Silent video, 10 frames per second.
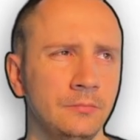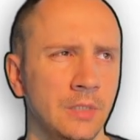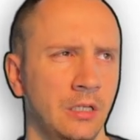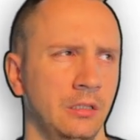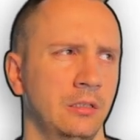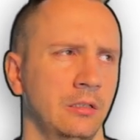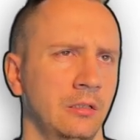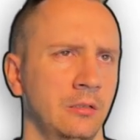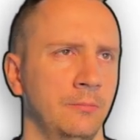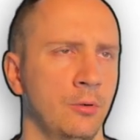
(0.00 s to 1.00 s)
And
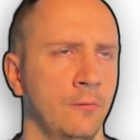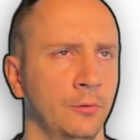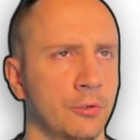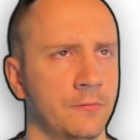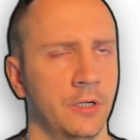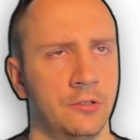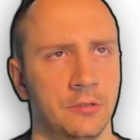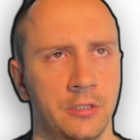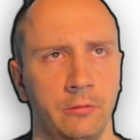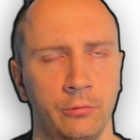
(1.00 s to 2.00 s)
both those
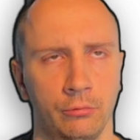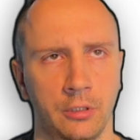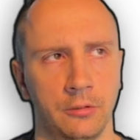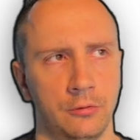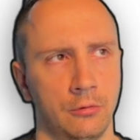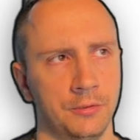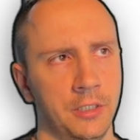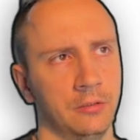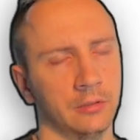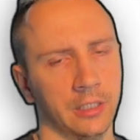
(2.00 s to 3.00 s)
functions allow you to control
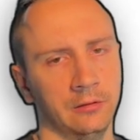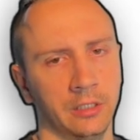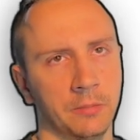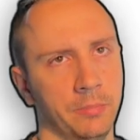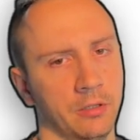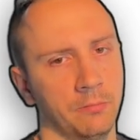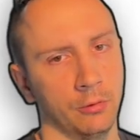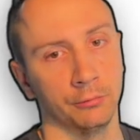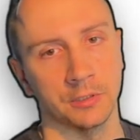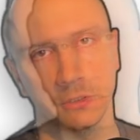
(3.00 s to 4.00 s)
signal handling per
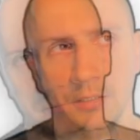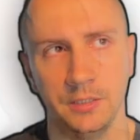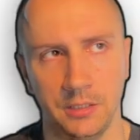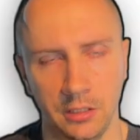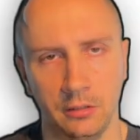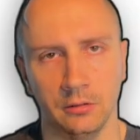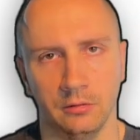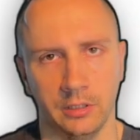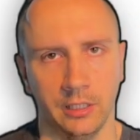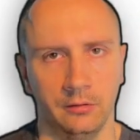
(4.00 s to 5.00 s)
process.
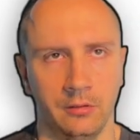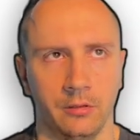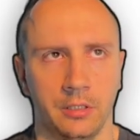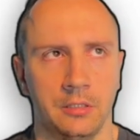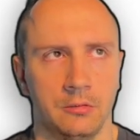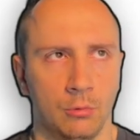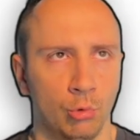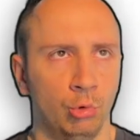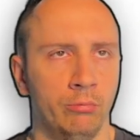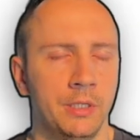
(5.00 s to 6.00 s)
Signal handler is
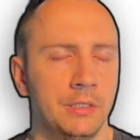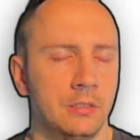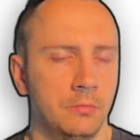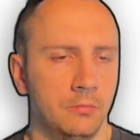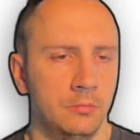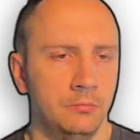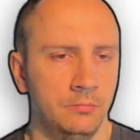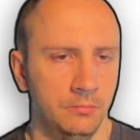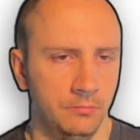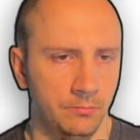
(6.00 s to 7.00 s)
always
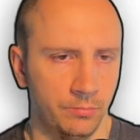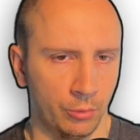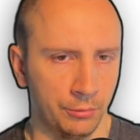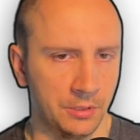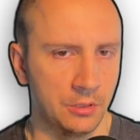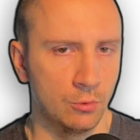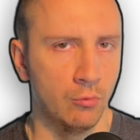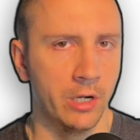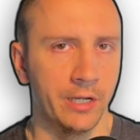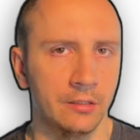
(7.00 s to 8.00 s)

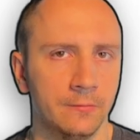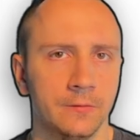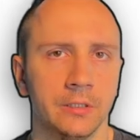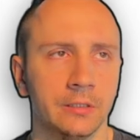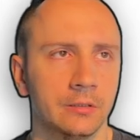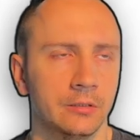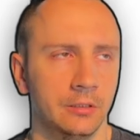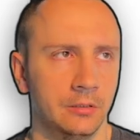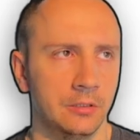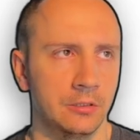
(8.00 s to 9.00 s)
process-wide thing.
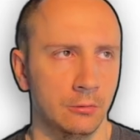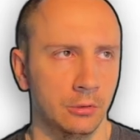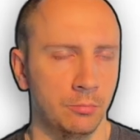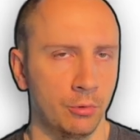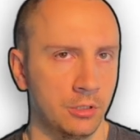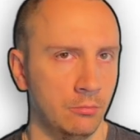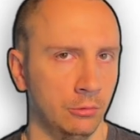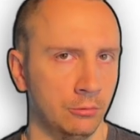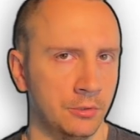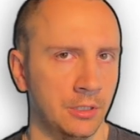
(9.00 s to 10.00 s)
It is not
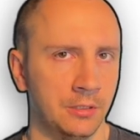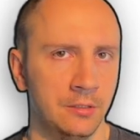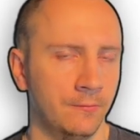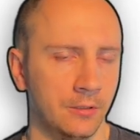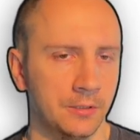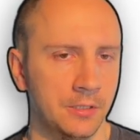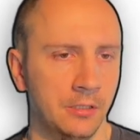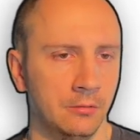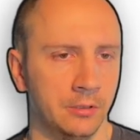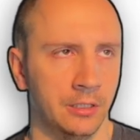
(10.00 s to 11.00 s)
possible to set different
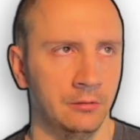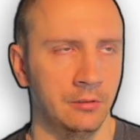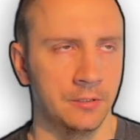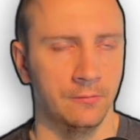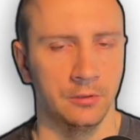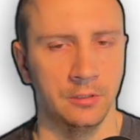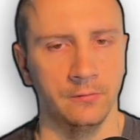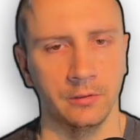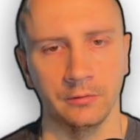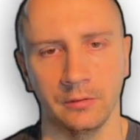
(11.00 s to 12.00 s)
signal handlers for
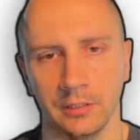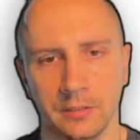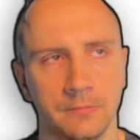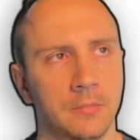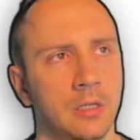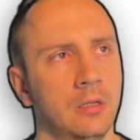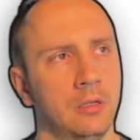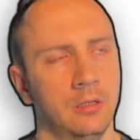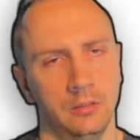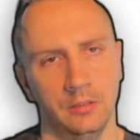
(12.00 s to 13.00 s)
different threads.
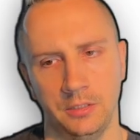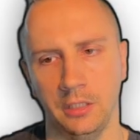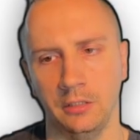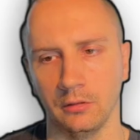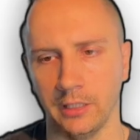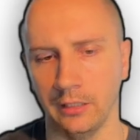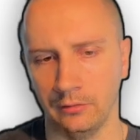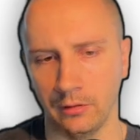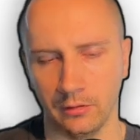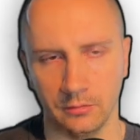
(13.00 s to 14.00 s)
Signal
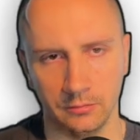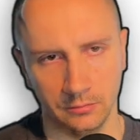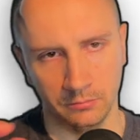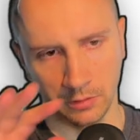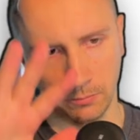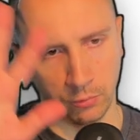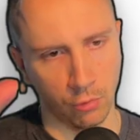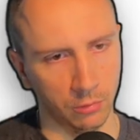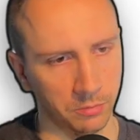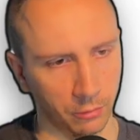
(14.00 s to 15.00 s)
handler per
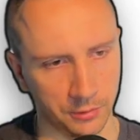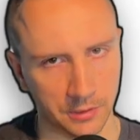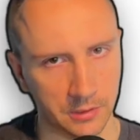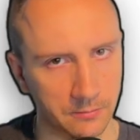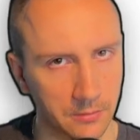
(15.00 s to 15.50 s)
whole process.